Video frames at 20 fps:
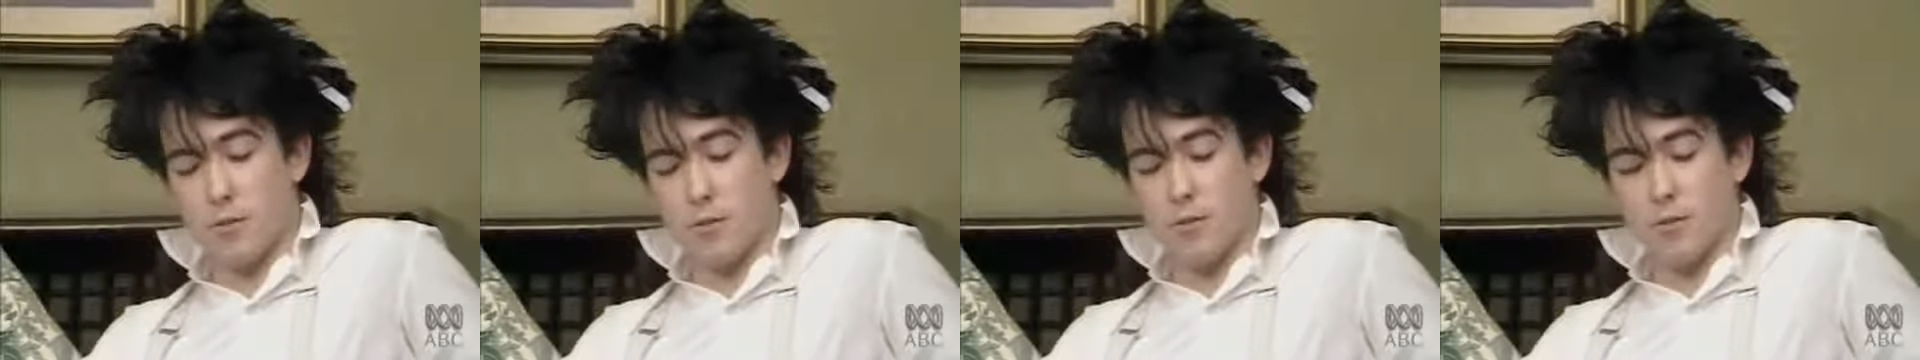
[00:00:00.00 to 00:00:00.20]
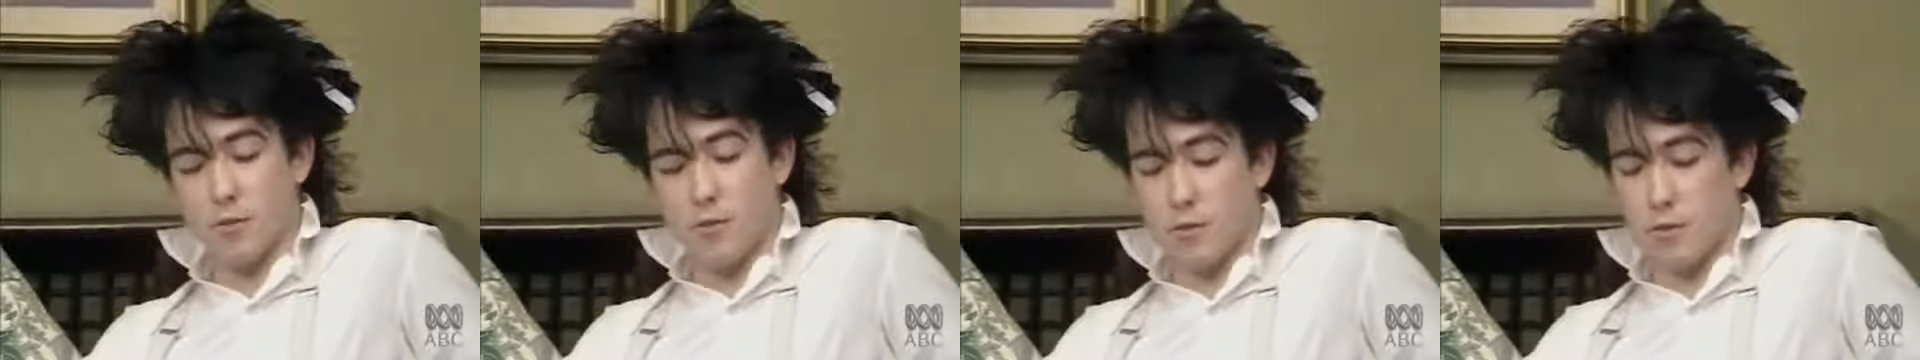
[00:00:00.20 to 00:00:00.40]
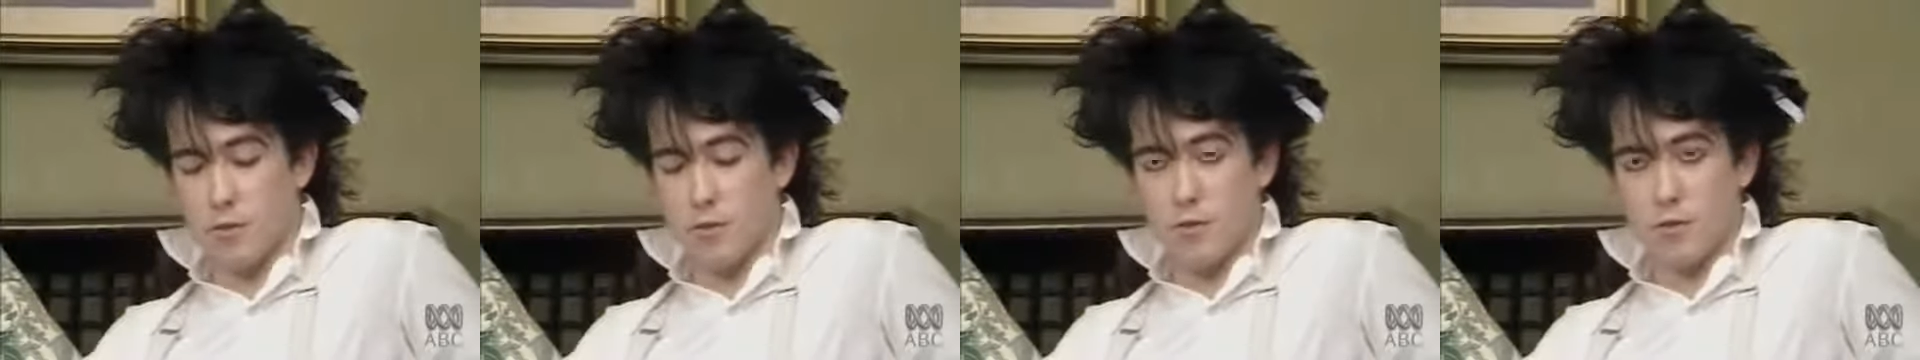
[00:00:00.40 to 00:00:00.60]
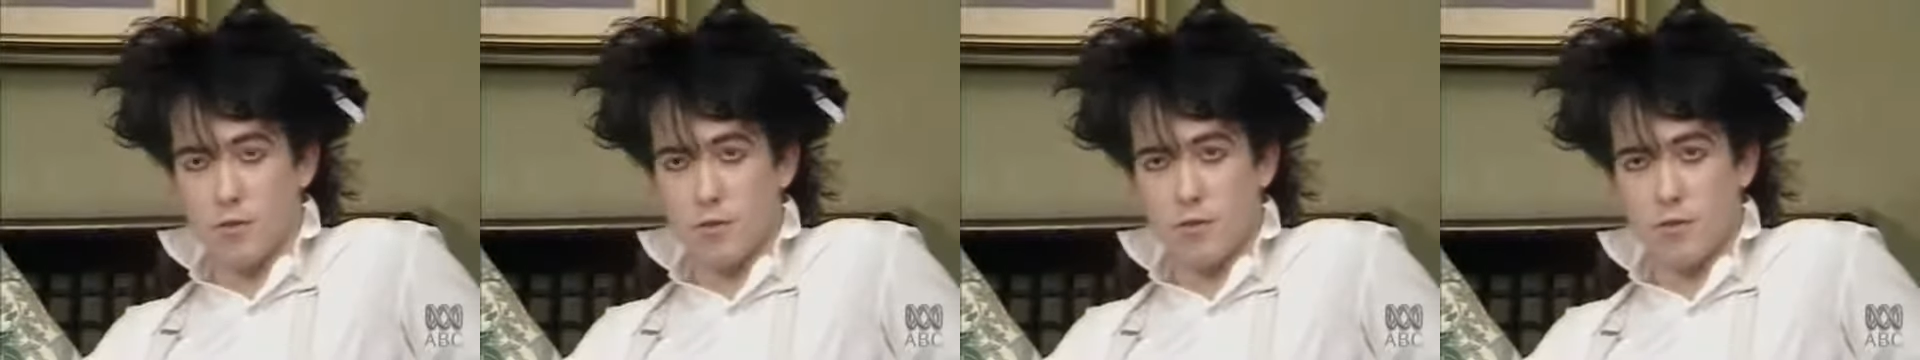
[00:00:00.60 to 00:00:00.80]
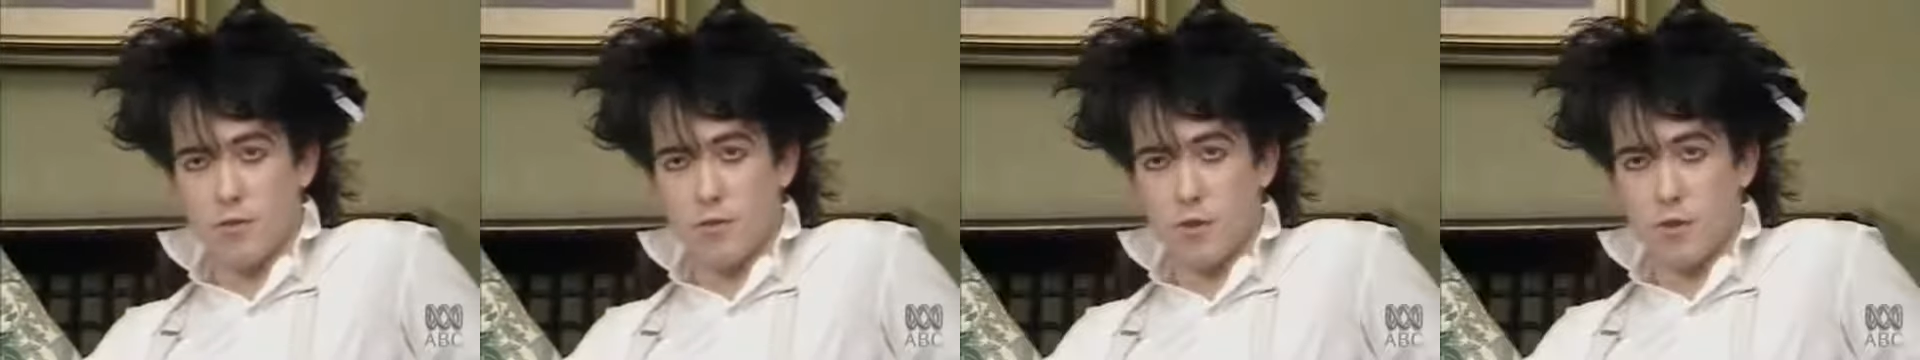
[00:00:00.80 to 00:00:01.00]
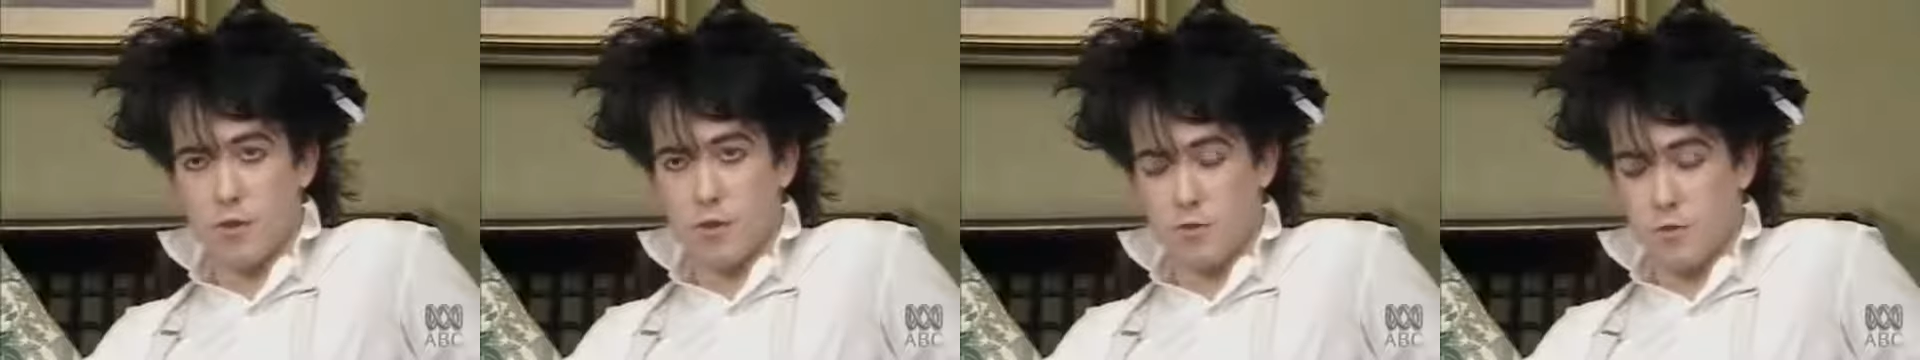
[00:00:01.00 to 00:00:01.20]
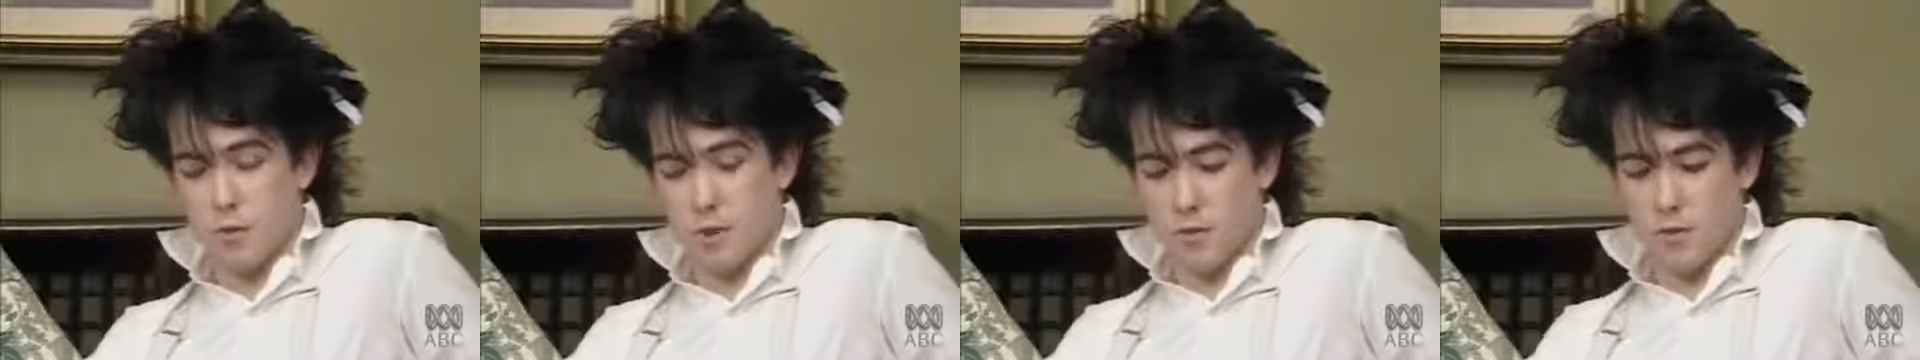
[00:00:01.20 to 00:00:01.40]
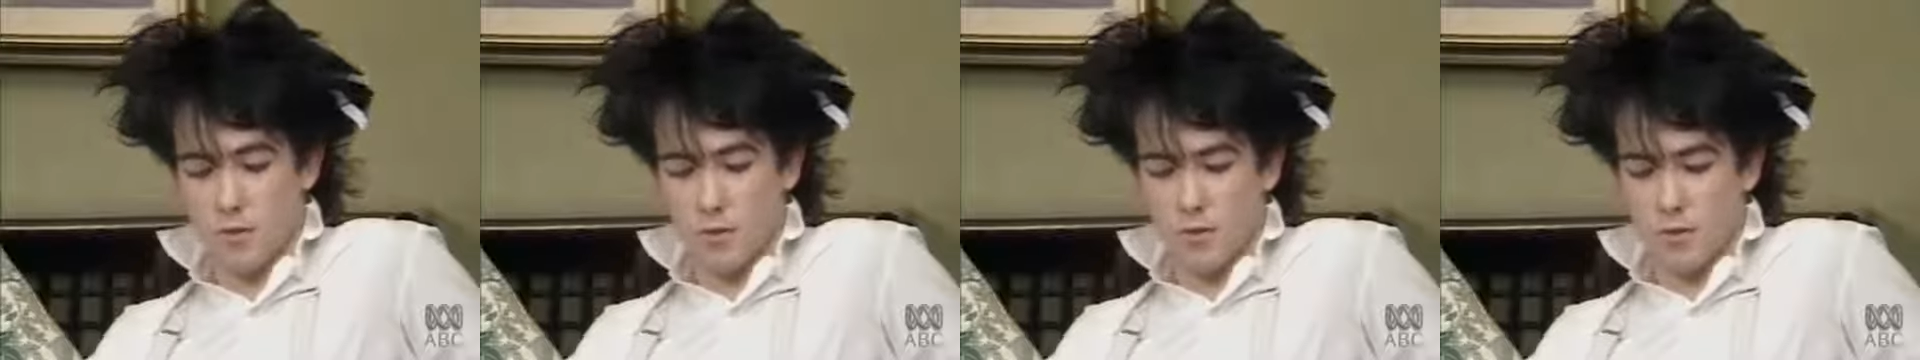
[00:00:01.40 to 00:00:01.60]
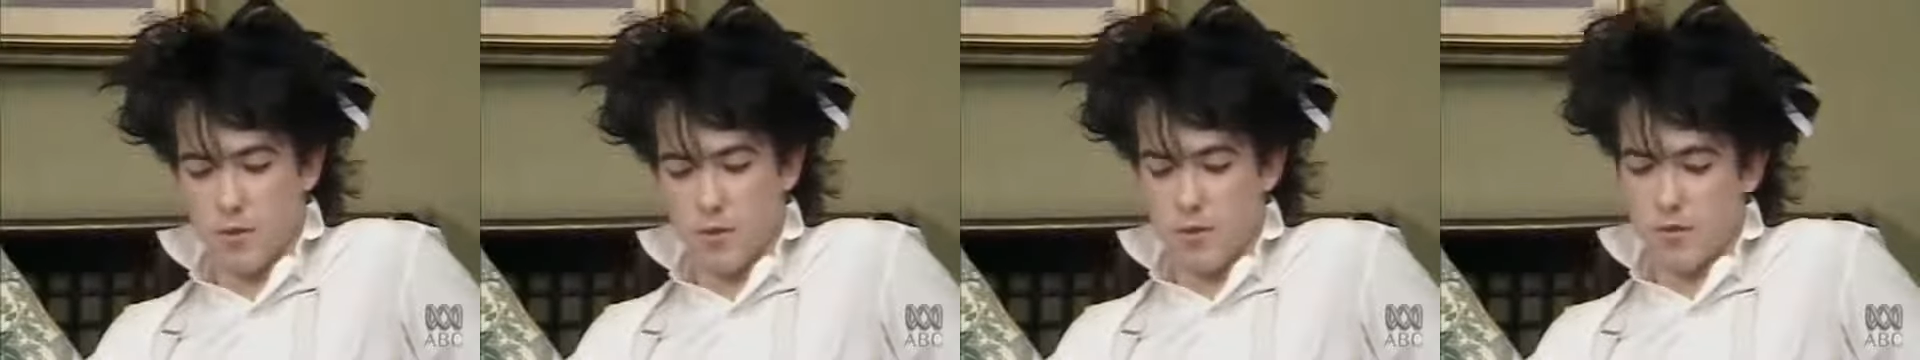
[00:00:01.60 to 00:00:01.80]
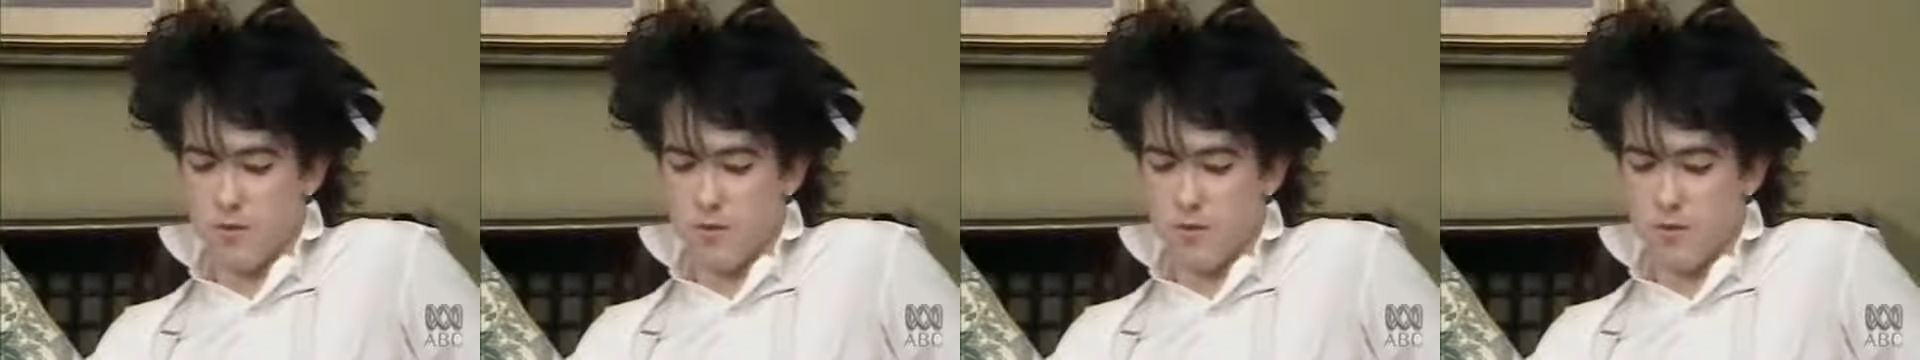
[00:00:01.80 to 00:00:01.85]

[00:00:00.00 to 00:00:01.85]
and it's awful because most people.